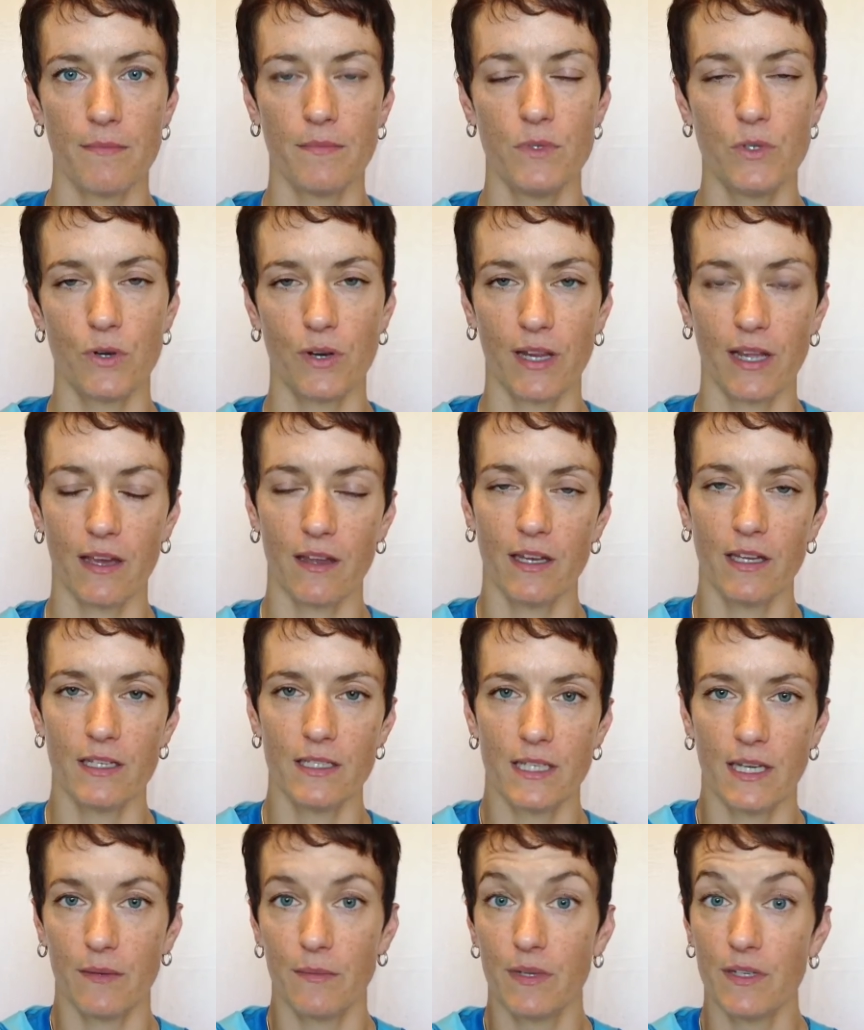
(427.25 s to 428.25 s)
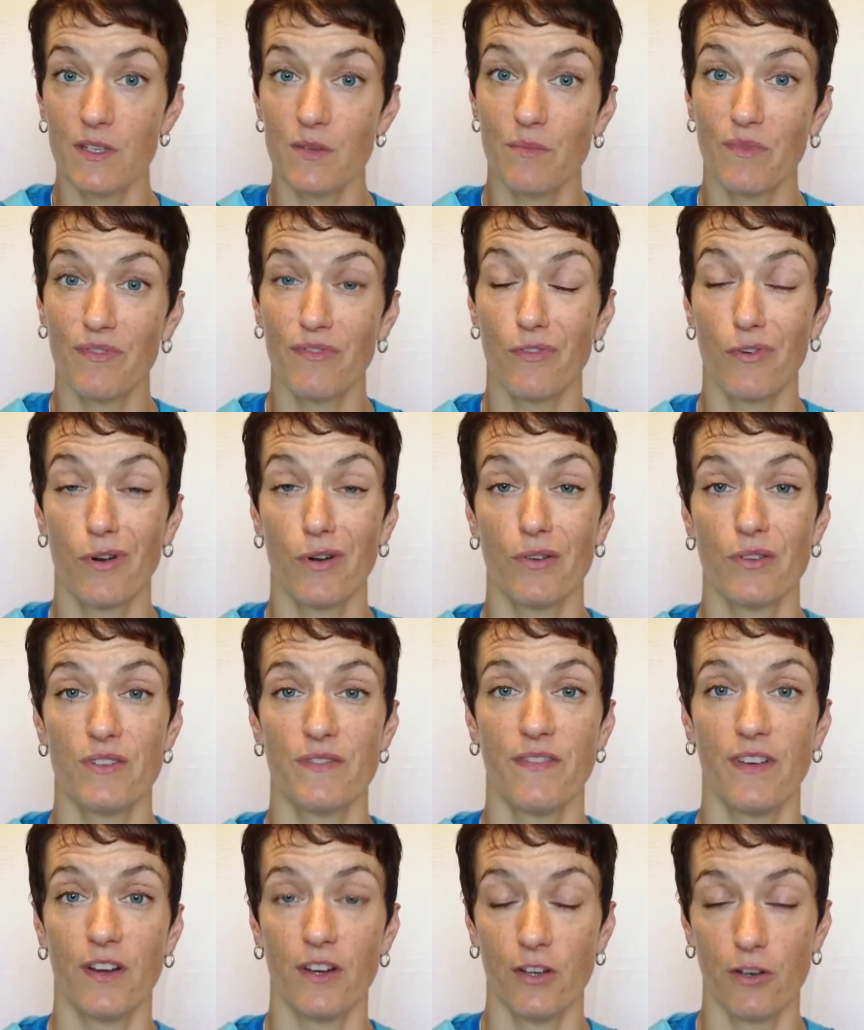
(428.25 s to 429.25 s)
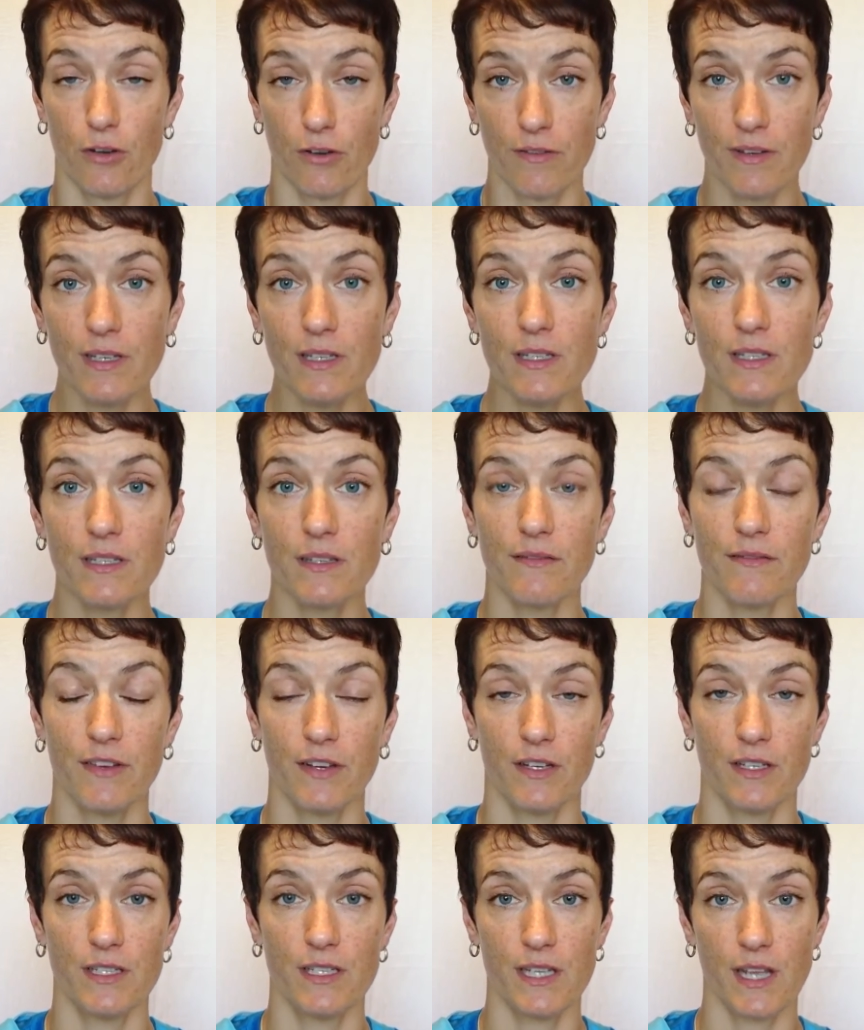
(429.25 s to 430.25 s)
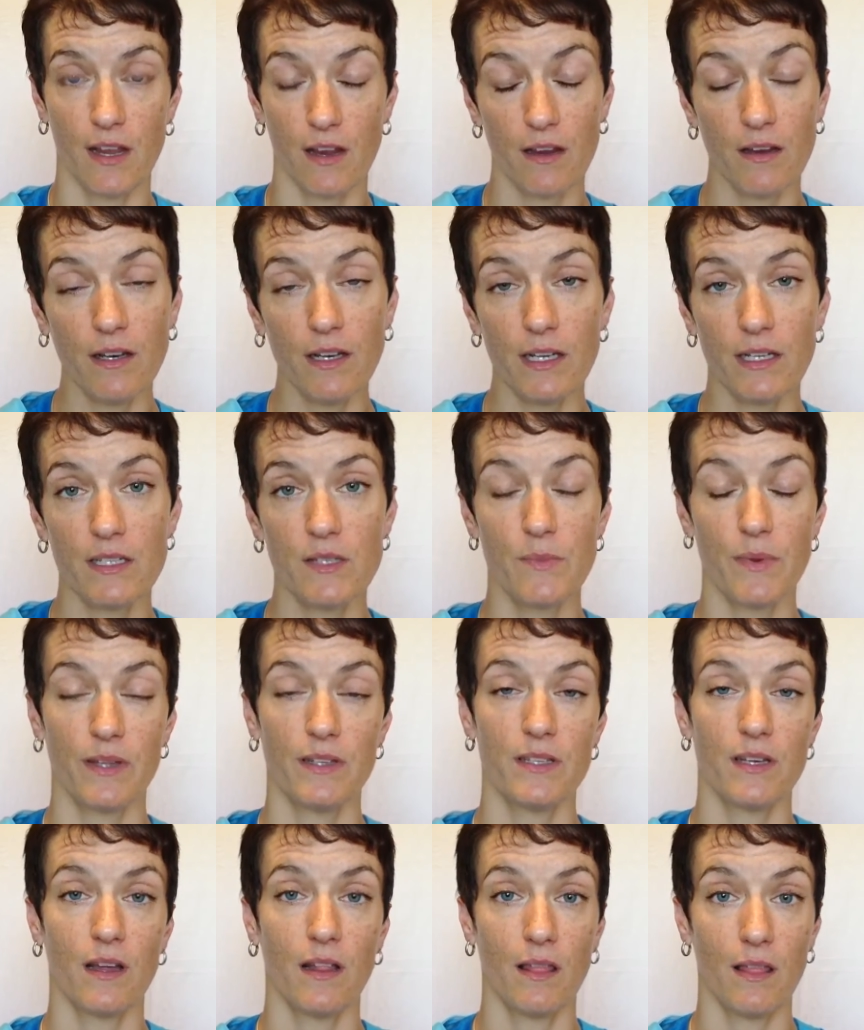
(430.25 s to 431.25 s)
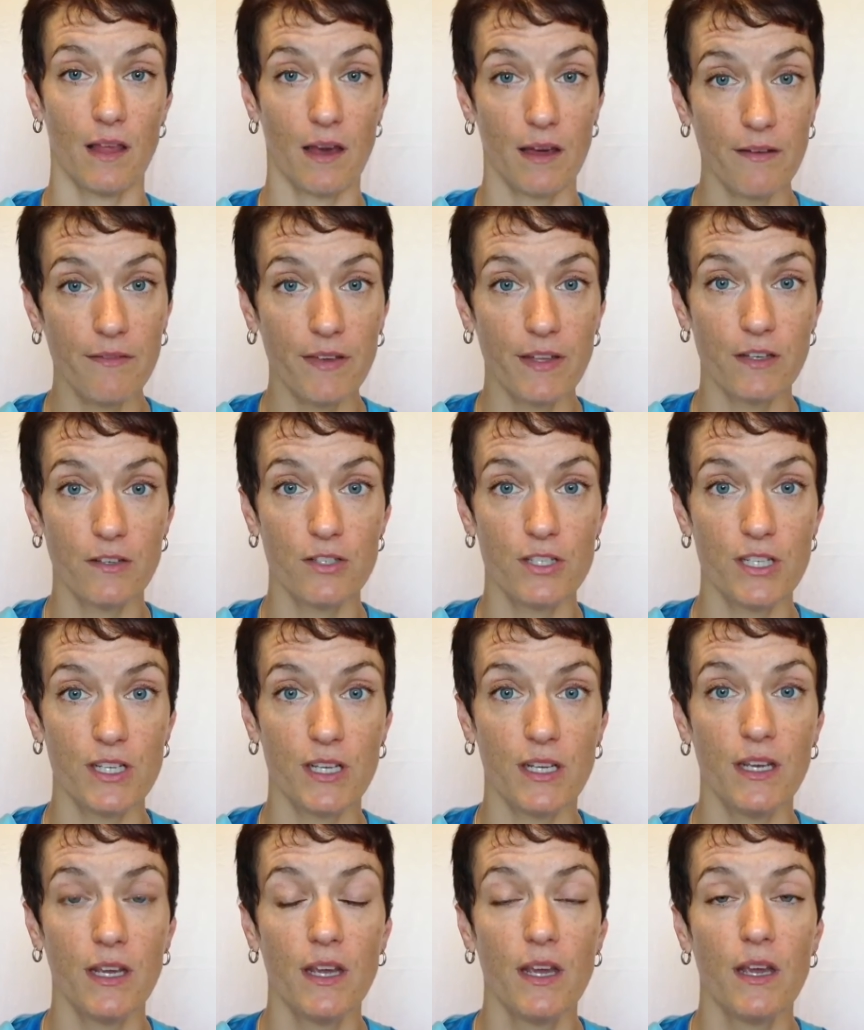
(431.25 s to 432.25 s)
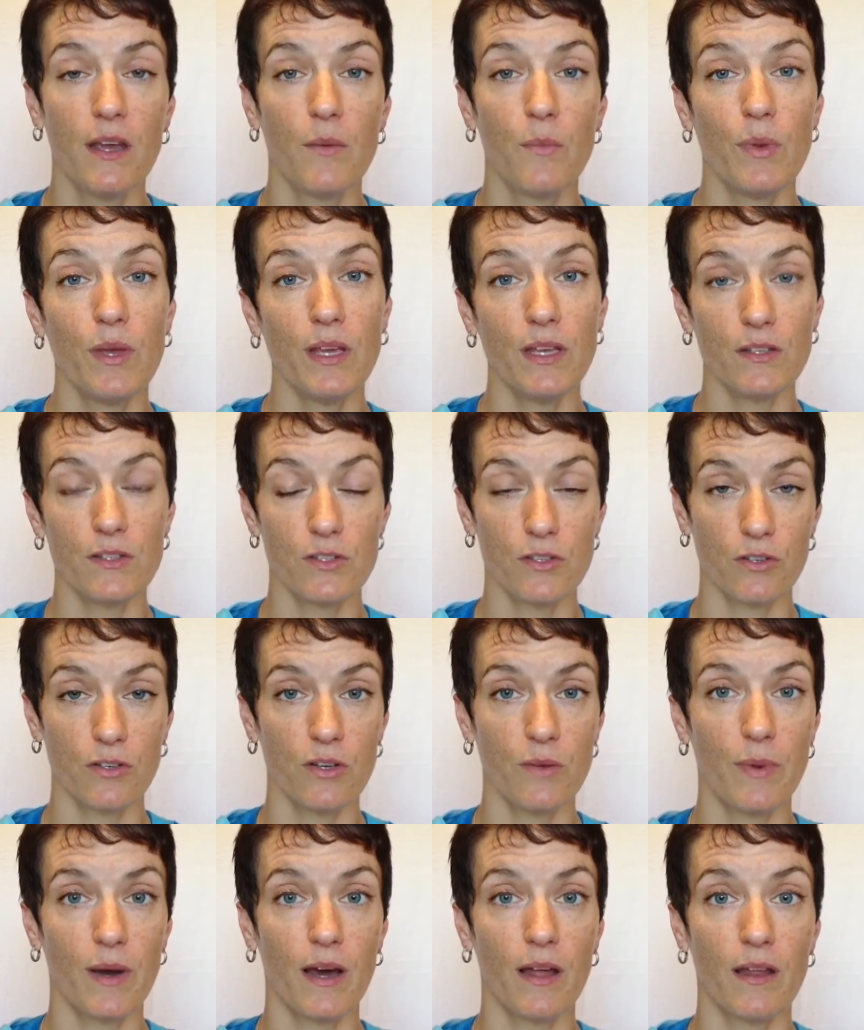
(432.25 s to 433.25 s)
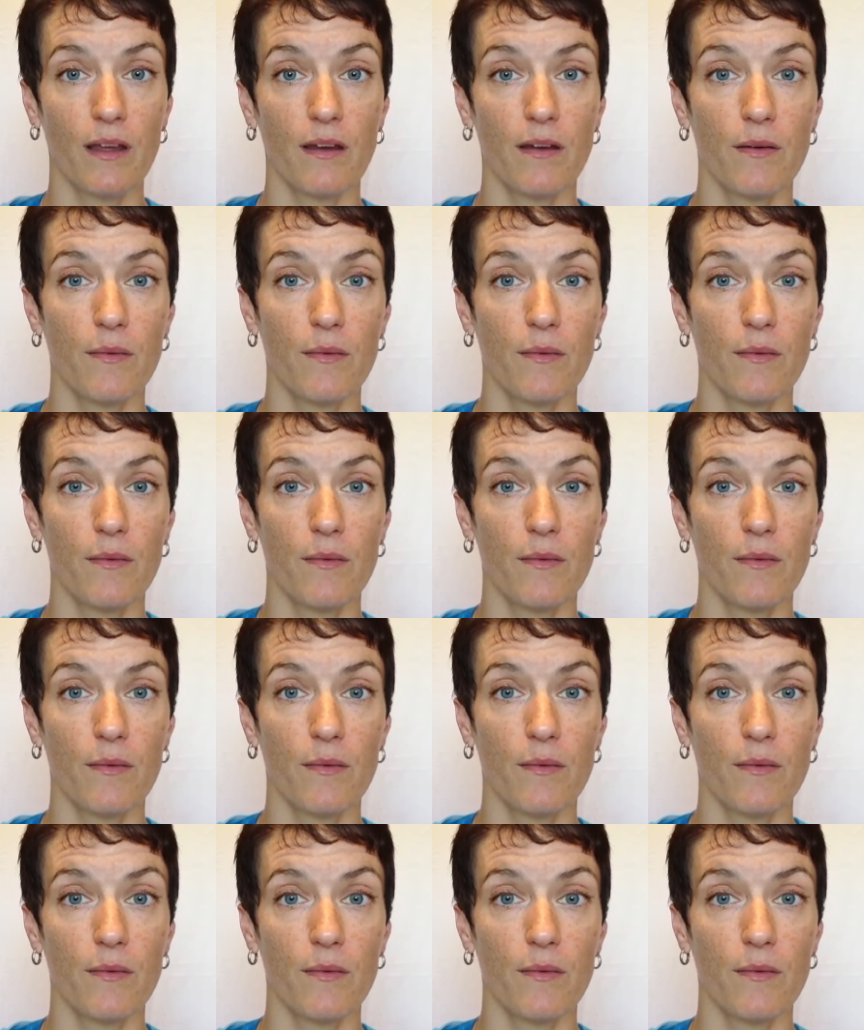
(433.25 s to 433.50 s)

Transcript: Door County, as I'd mentioned before, I was very nervous, very scared, and I spent a lot of energy being concerned about